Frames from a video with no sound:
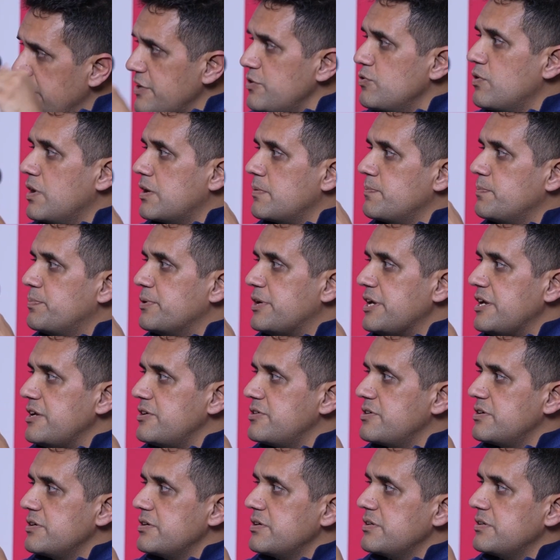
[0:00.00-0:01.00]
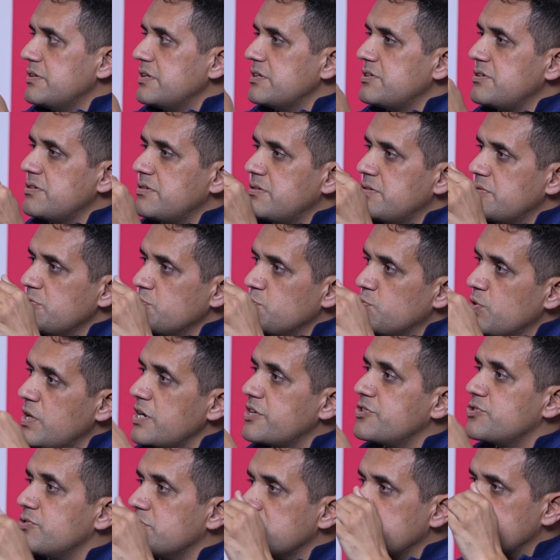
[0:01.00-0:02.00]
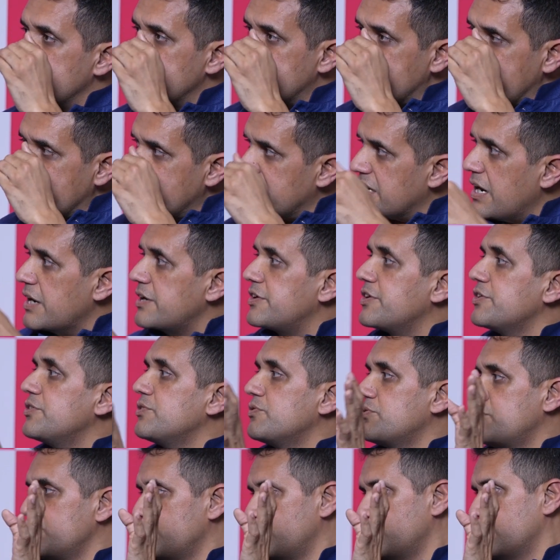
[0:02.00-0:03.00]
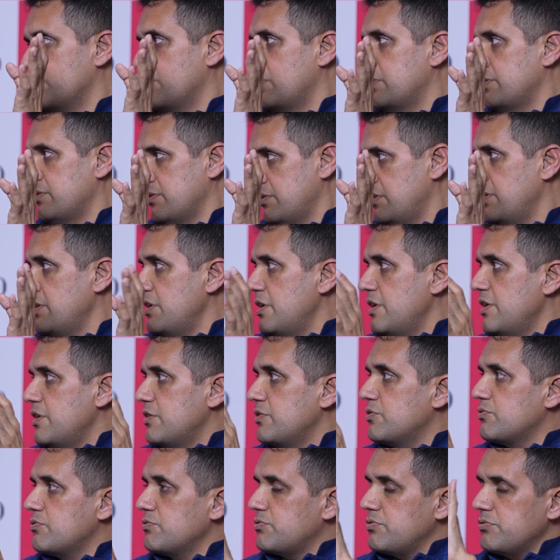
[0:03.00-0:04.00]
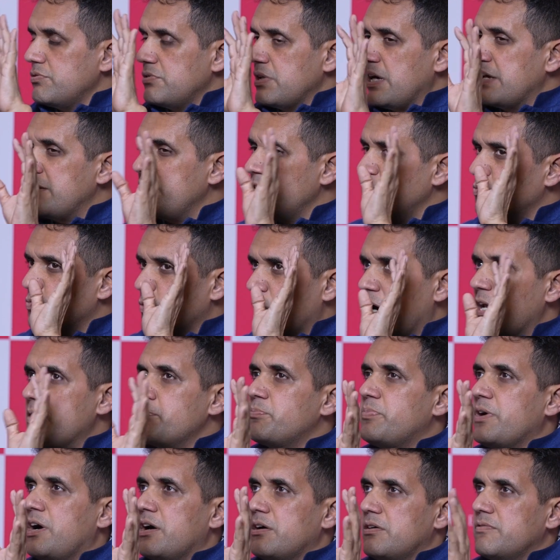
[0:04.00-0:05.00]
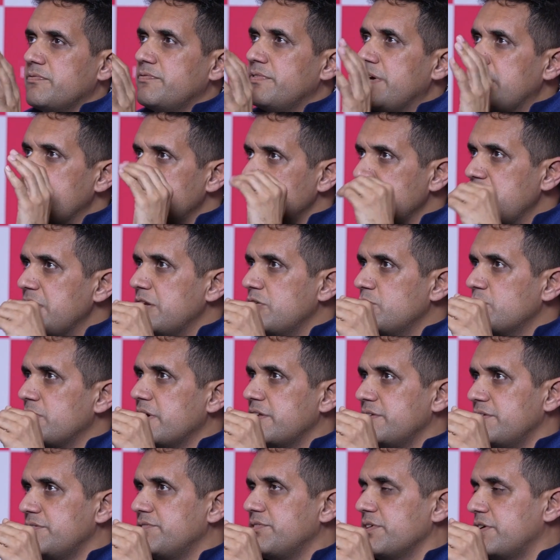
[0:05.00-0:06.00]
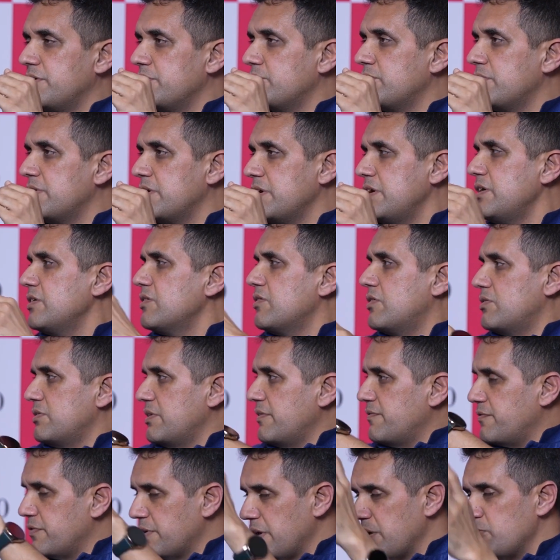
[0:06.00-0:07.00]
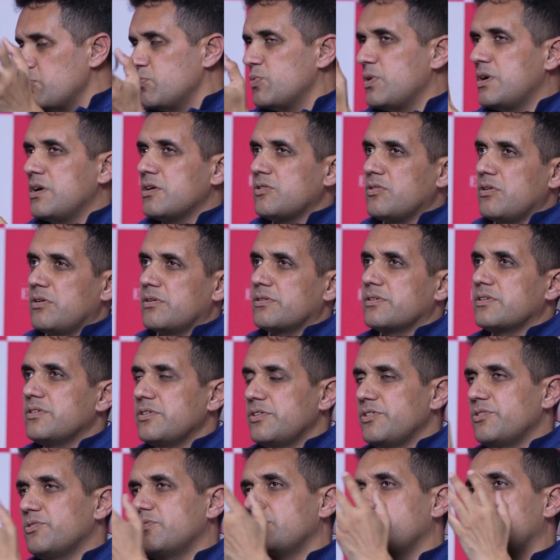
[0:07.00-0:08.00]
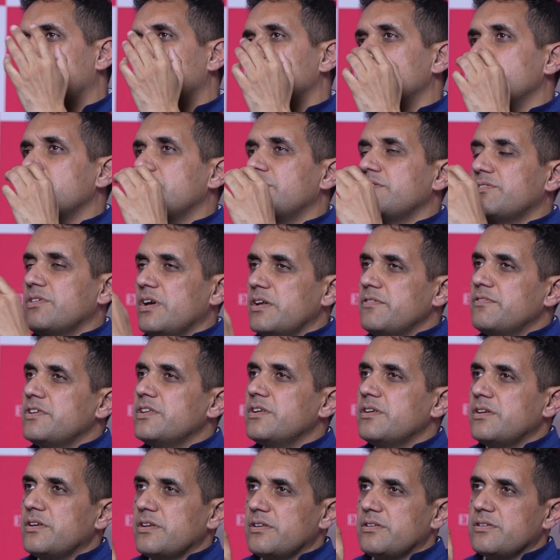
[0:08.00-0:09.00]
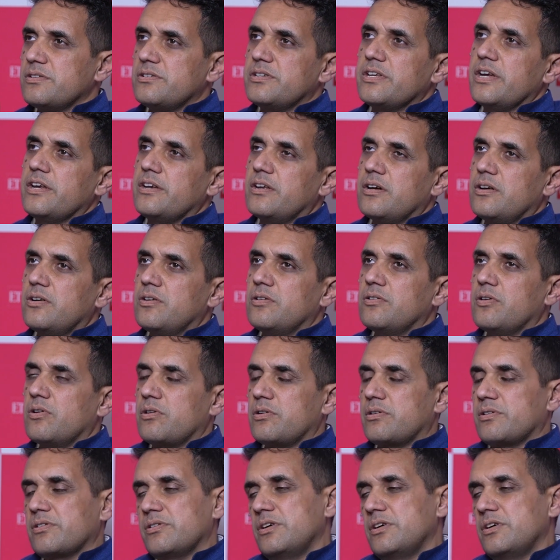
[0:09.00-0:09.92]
you are breached, the work should still continue to go on. So that is one part. When we look at the security or the framework, or how we decide whether it is data or